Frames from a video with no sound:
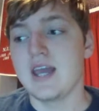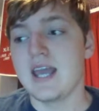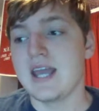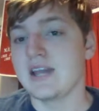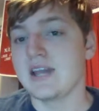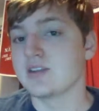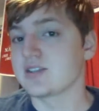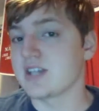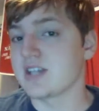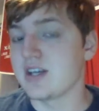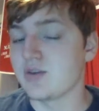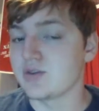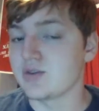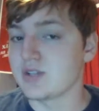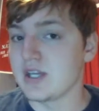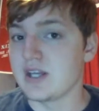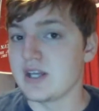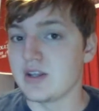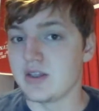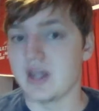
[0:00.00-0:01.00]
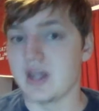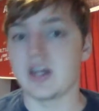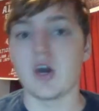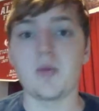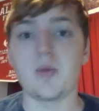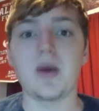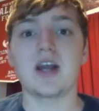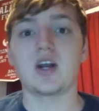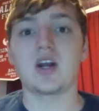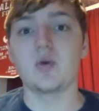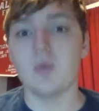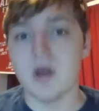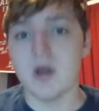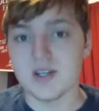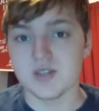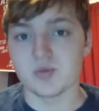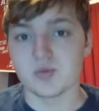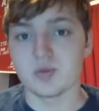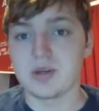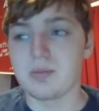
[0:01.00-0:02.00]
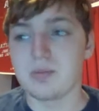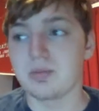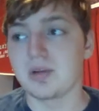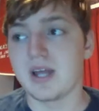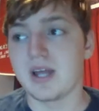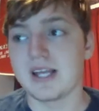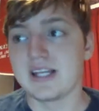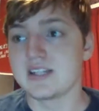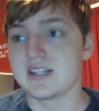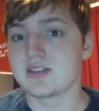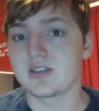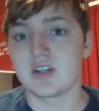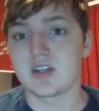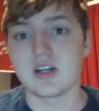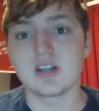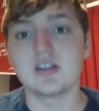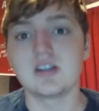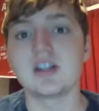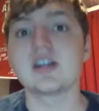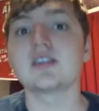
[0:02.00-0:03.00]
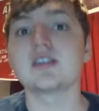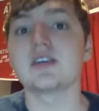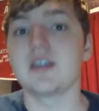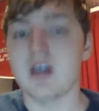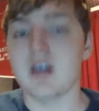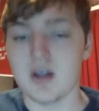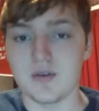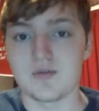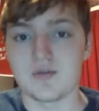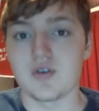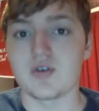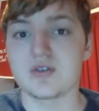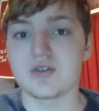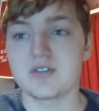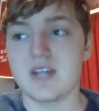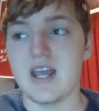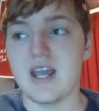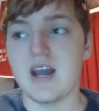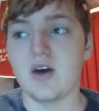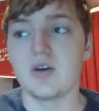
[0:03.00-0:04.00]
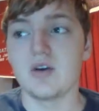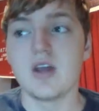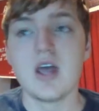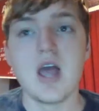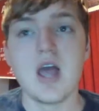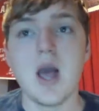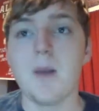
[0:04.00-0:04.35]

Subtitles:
and they go back and watch the replay, and it's clearly not a first down,